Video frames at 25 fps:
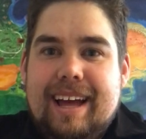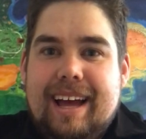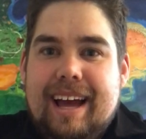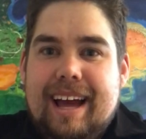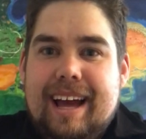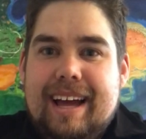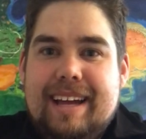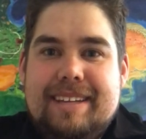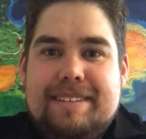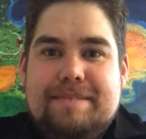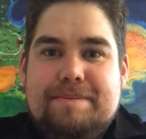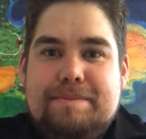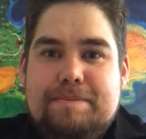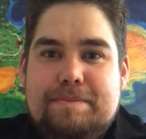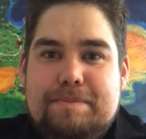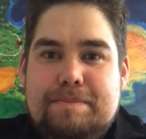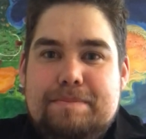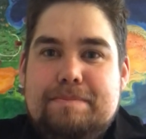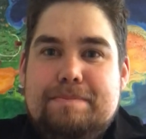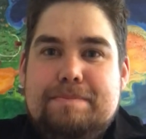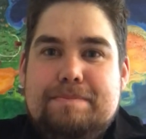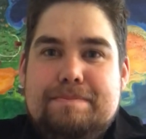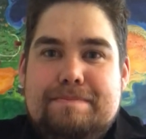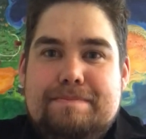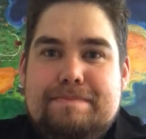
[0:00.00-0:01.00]
I.
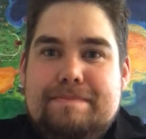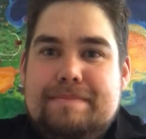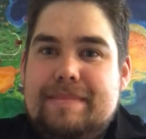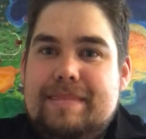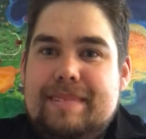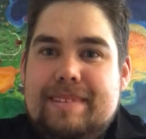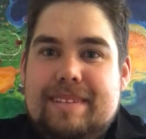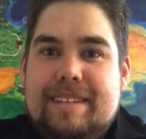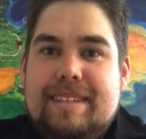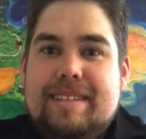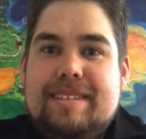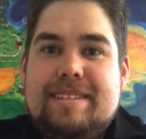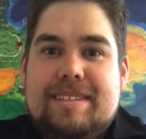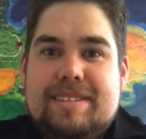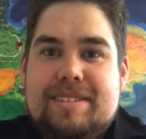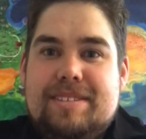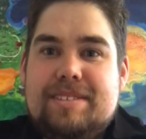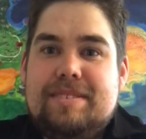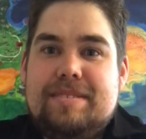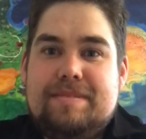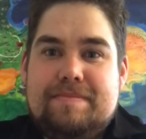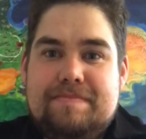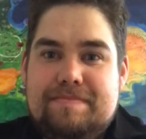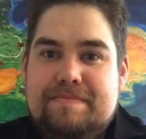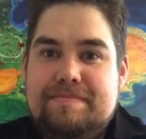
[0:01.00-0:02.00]
This
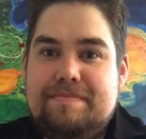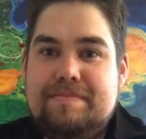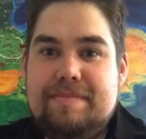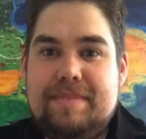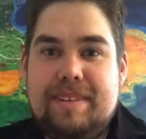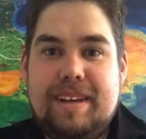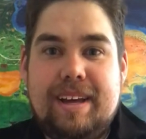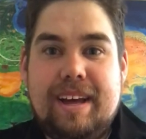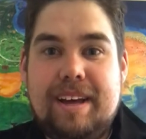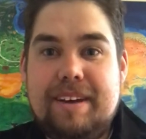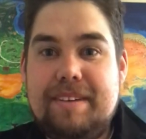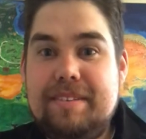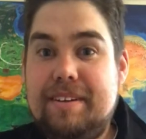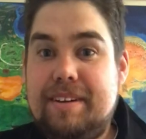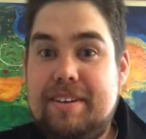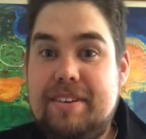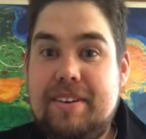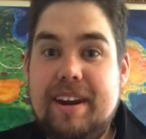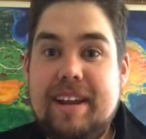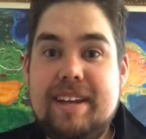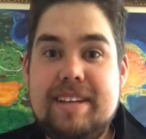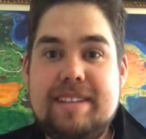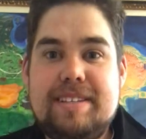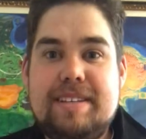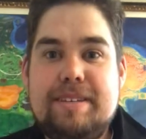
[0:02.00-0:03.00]
is
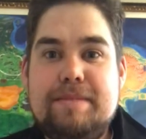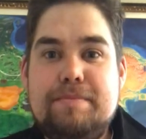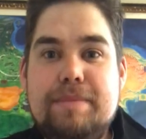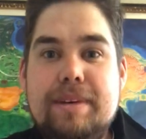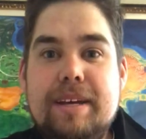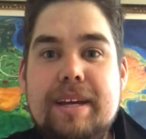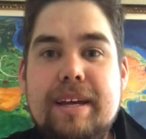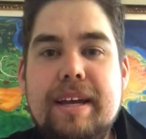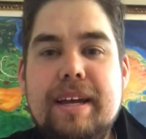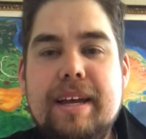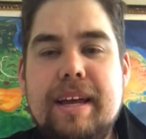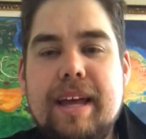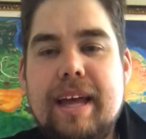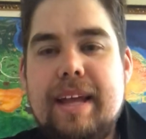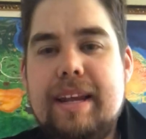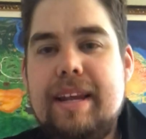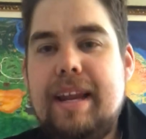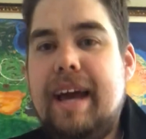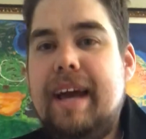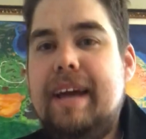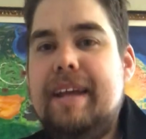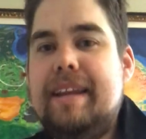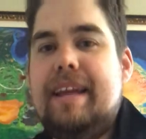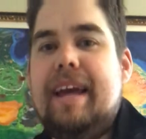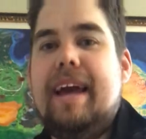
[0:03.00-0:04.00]
crazy big, and
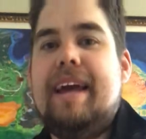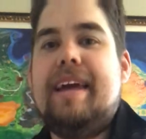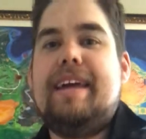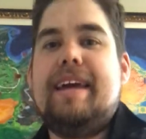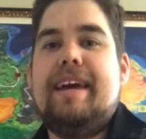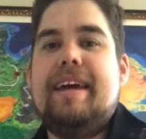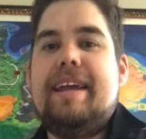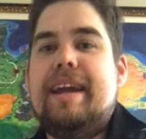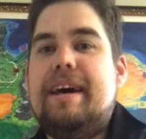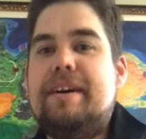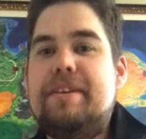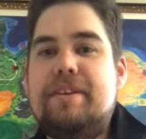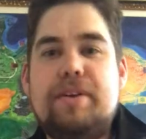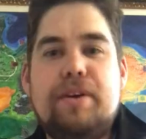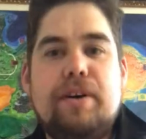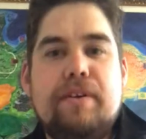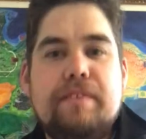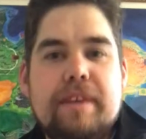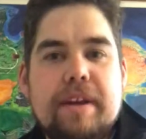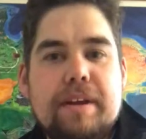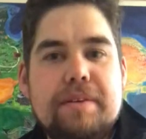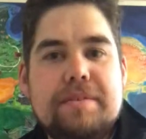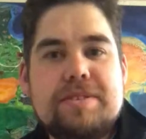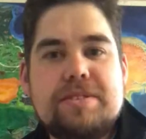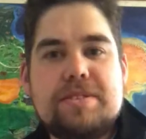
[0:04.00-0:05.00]
I don't know
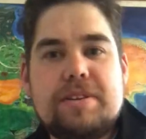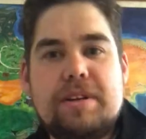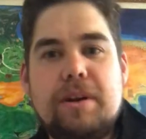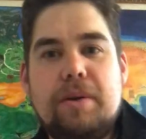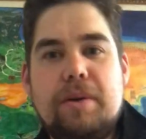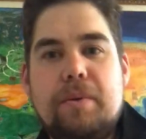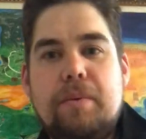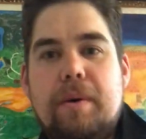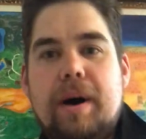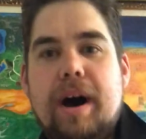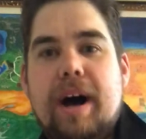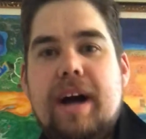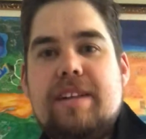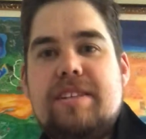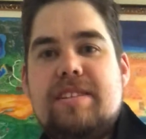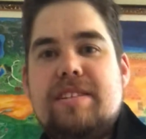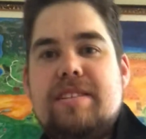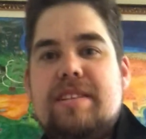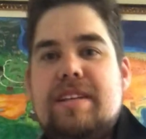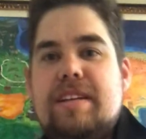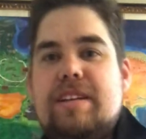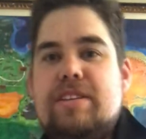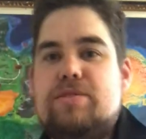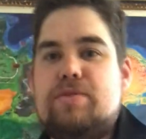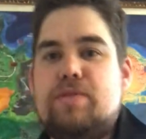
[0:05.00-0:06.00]
if anyone's gonna watch
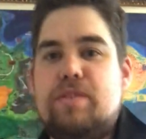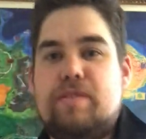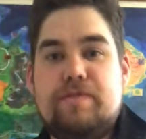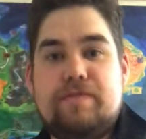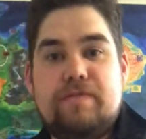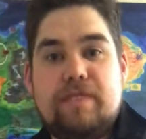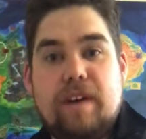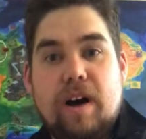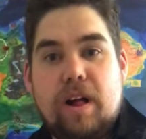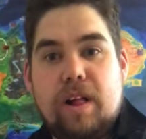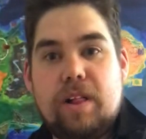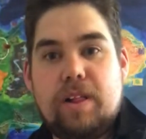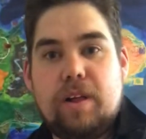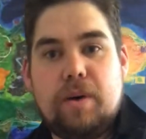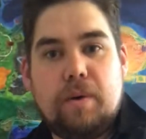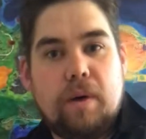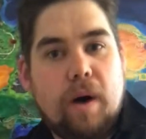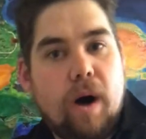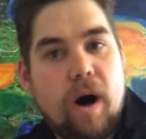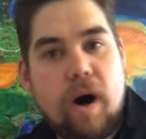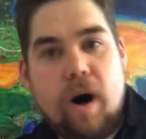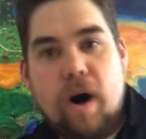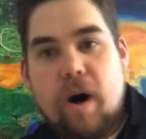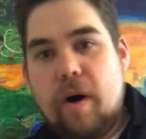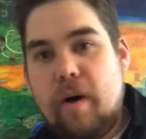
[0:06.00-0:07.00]
this or follow
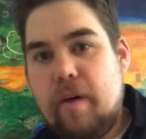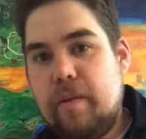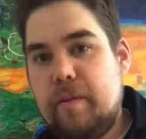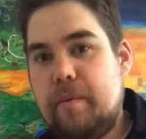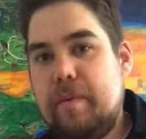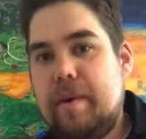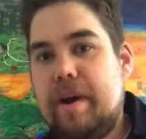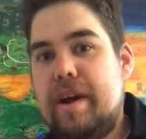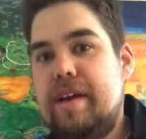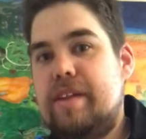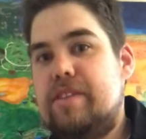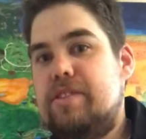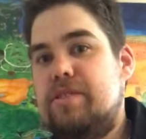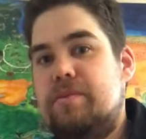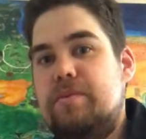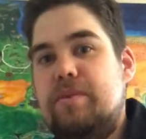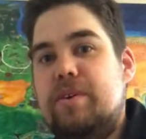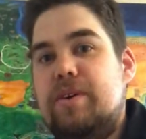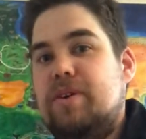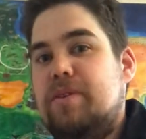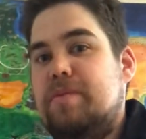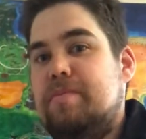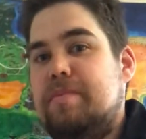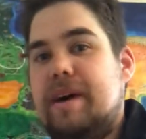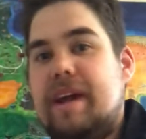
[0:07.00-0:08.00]
all the way
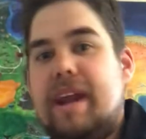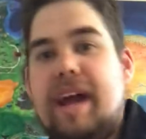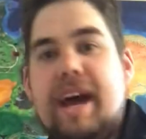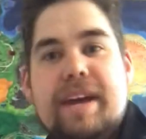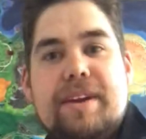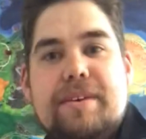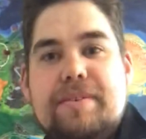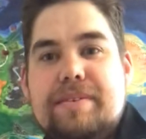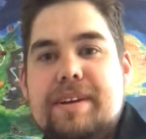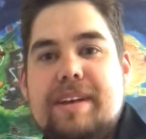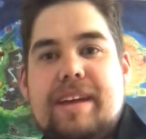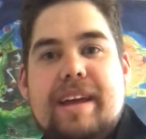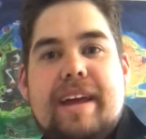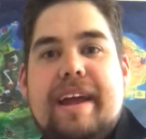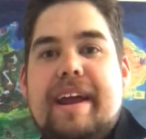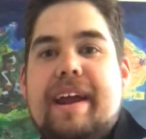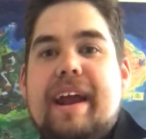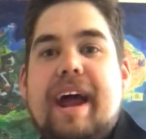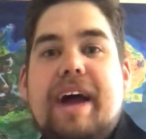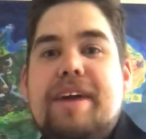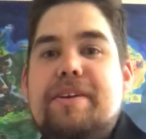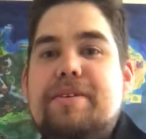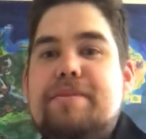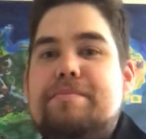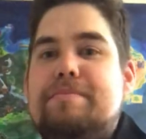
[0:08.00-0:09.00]
through, but I don't care.
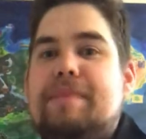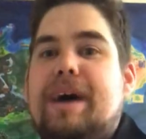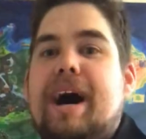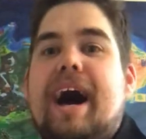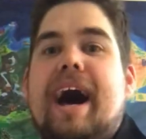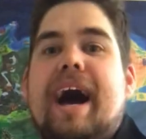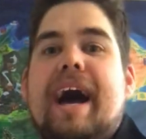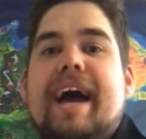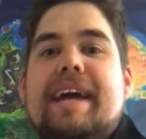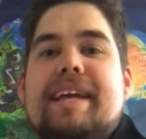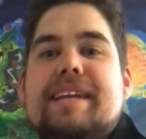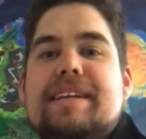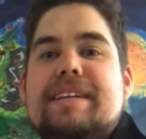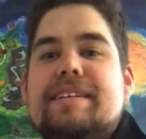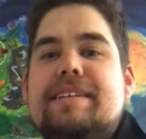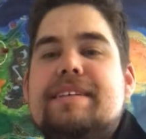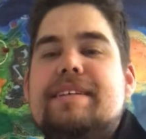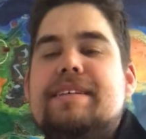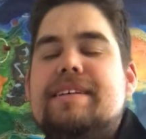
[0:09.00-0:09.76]
I don't mind.